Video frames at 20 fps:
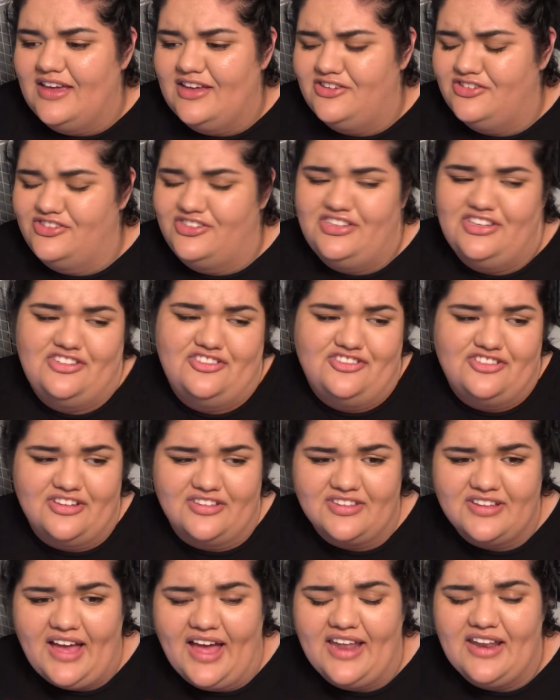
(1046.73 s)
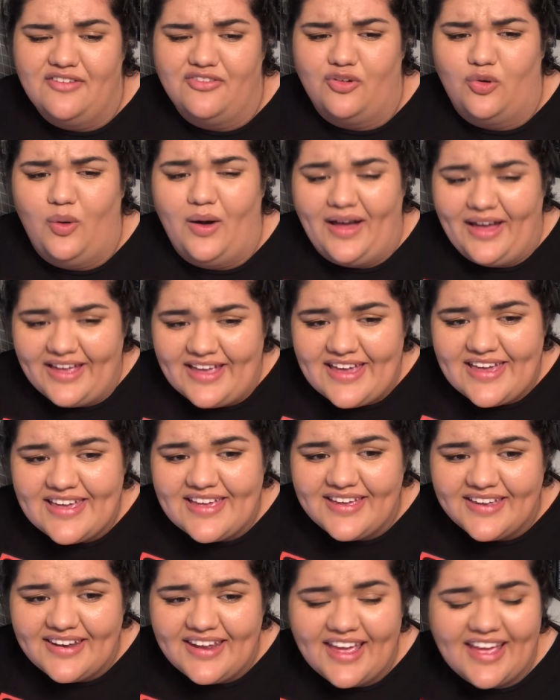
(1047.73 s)
she's just kind of
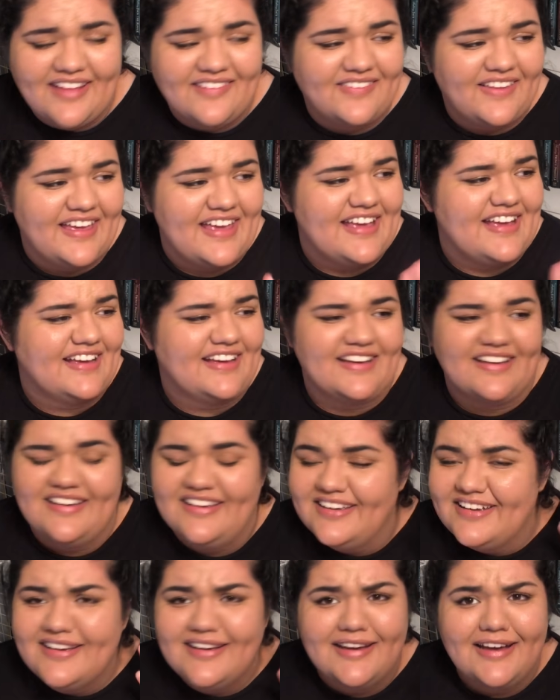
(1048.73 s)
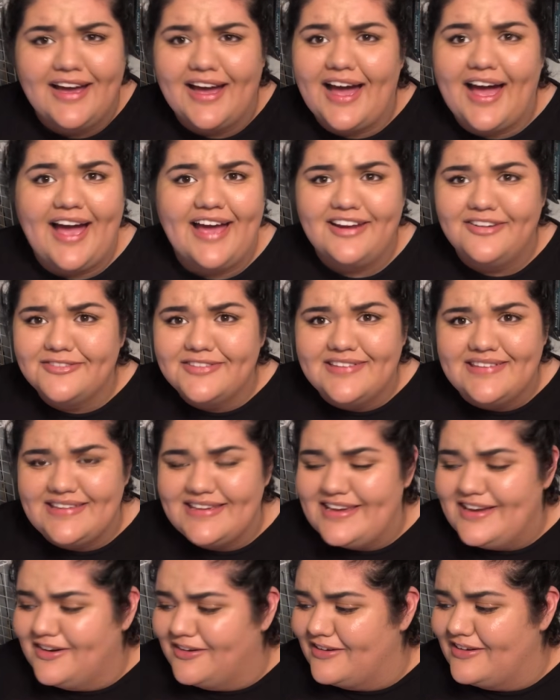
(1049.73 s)
quiet and like I don't
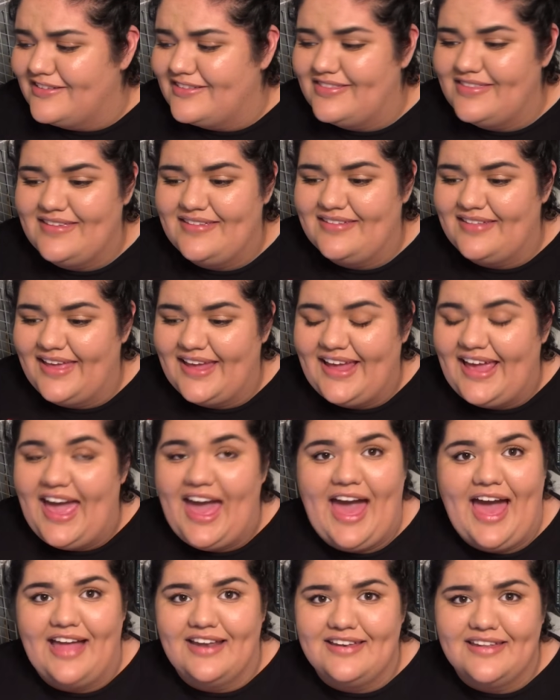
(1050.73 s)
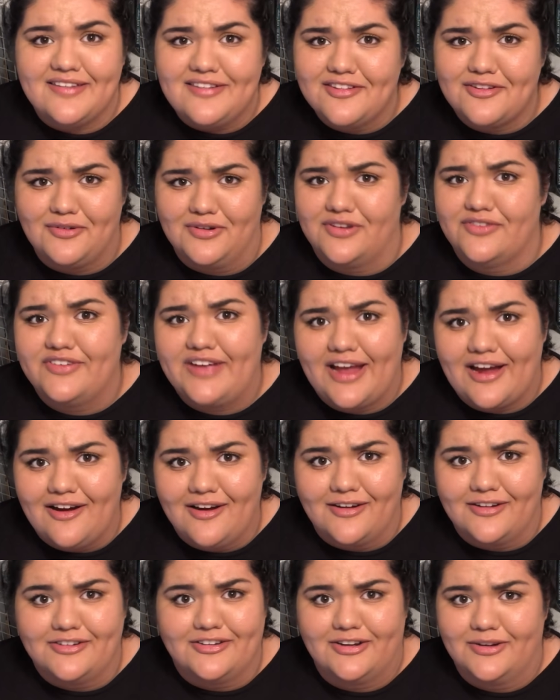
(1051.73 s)
see her as this like Katniss sort of
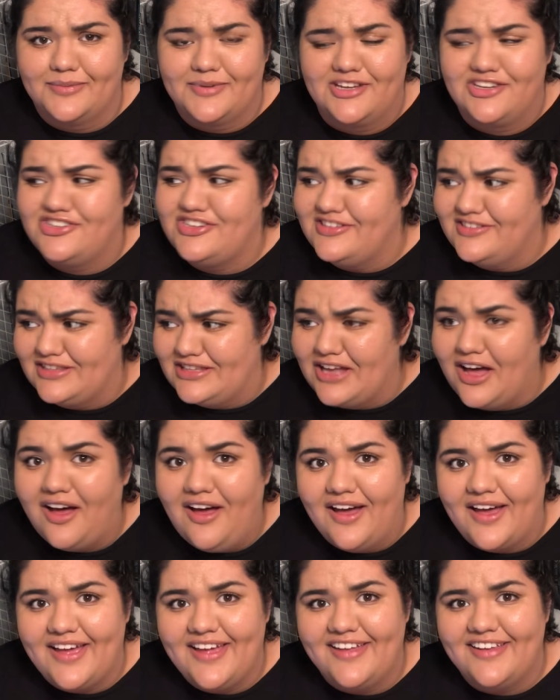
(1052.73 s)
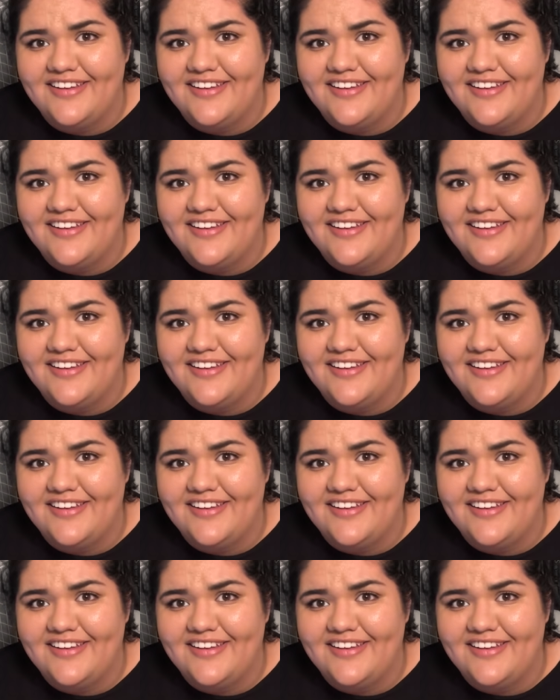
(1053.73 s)
character because she's not.